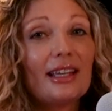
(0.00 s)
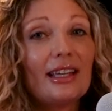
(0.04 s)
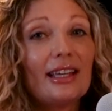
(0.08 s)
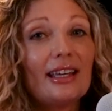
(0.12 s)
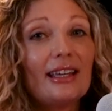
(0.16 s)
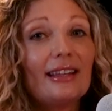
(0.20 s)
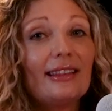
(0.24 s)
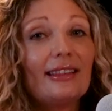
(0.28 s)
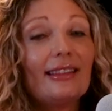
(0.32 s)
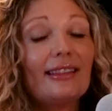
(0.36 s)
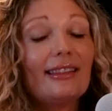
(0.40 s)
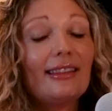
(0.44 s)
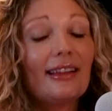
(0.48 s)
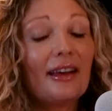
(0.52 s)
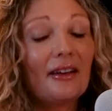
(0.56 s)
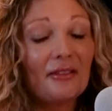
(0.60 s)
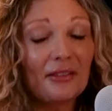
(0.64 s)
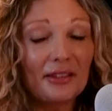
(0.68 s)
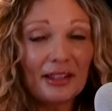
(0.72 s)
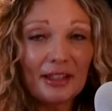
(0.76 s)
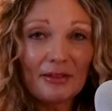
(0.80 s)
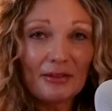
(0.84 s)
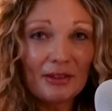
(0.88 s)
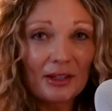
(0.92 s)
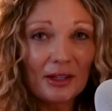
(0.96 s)
in
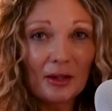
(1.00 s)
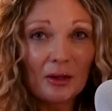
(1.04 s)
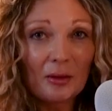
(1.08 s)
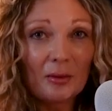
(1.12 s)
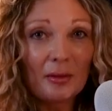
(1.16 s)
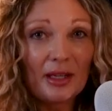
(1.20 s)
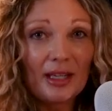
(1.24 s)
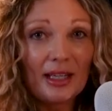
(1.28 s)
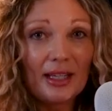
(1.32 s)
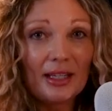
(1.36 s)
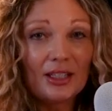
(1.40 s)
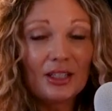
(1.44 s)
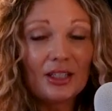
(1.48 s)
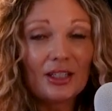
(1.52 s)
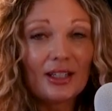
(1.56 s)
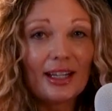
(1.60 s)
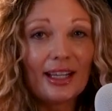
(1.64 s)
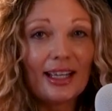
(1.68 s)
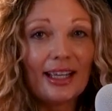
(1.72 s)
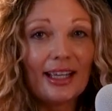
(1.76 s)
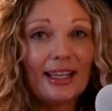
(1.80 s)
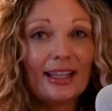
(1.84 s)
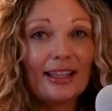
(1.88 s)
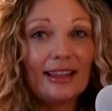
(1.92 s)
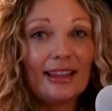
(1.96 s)
lovely Vero Beach
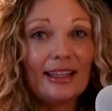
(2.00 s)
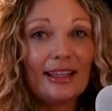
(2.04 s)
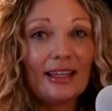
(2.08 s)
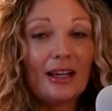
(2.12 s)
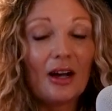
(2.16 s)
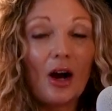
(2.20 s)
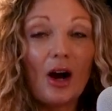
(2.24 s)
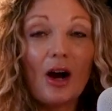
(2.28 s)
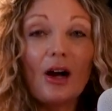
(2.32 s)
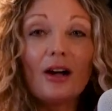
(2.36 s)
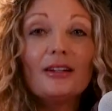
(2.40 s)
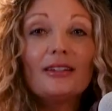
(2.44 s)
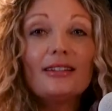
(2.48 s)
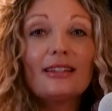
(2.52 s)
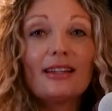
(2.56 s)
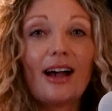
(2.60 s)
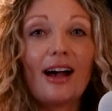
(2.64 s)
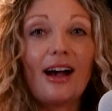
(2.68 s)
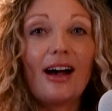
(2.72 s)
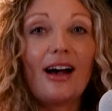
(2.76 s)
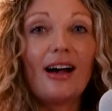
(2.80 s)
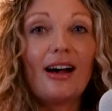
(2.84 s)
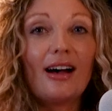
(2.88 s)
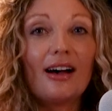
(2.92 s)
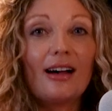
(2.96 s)
in the heart
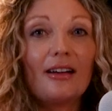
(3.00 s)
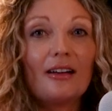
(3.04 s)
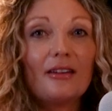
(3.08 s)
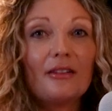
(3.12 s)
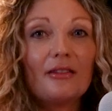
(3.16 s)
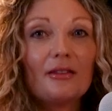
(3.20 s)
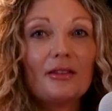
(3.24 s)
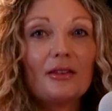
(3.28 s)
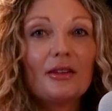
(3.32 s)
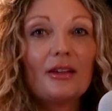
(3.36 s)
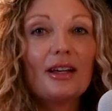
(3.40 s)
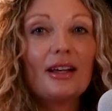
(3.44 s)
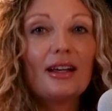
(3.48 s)
of